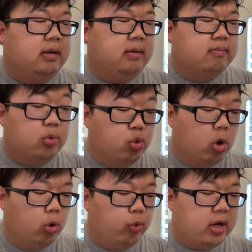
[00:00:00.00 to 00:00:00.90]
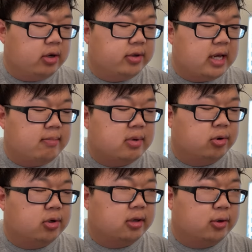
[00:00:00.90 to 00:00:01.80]
Mule Wielding
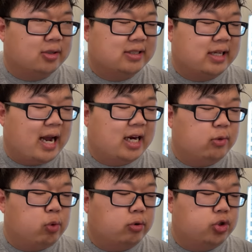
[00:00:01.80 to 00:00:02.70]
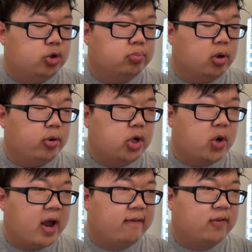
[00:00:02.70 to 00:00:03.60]
Milk Lord Dinah, Won't You Blow Your
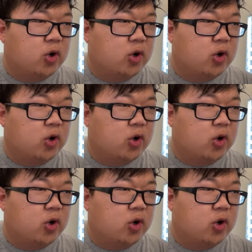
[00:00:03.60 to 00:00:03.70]
Heifer